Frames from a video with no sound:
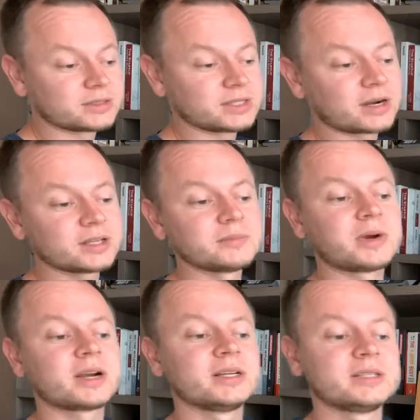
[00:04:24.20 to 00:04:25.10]
Target
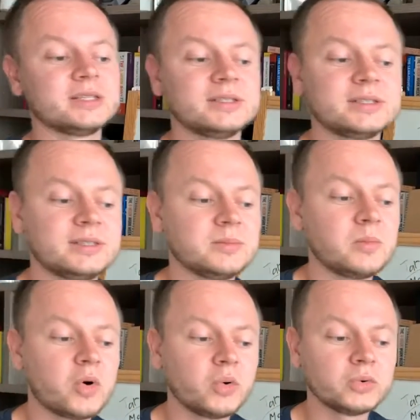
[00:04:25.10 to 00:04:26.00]
market is the
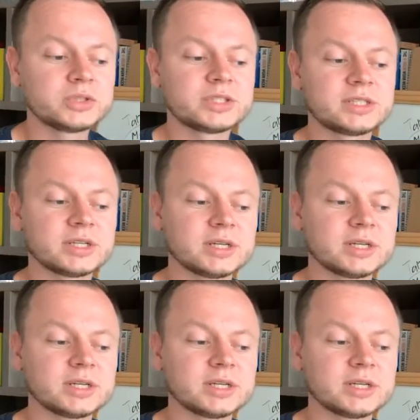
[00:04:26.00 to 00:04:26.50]
most